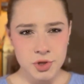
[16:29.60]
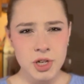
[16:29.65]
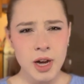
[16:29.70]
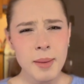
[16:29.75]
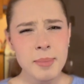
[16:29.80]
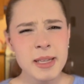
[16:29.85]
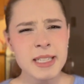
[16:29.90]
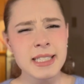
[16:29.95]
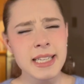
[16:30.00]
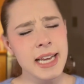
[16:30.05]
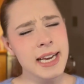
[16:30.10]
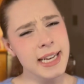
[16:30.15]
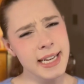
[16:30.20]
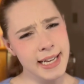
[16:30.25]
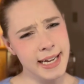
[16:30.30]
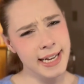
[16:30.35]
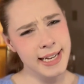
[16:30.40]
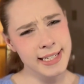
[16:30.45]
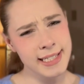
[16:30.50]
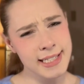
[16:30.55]
Jobless
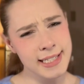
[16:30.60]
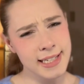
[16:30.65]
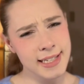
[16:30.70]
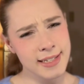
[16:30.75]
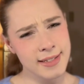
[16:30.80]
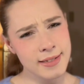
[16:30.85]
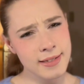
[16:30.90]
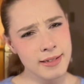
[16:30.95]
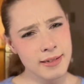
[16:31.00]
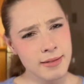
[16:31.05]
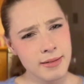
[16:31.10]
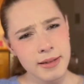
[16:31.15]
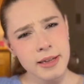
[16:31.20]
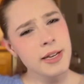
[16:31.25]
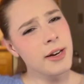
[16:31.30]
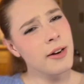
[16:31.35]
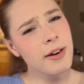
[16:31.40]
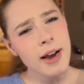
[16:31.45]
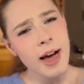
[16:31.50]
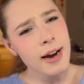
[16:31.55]
idiot.
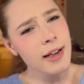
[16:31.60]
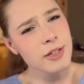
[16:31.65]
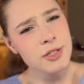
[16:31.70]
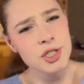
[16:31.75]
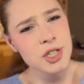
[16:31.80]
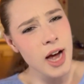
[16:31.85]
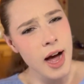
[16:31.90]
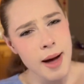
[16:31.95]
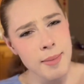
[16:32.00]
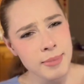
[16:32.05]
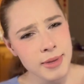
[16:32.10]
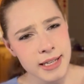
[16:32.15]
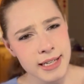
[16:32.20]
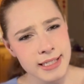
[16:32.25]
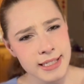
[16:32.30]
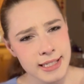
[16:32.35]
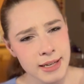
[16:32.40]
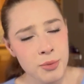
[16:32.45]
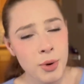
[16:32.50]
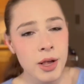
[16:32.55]
You're not a
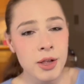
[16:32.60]
jobless...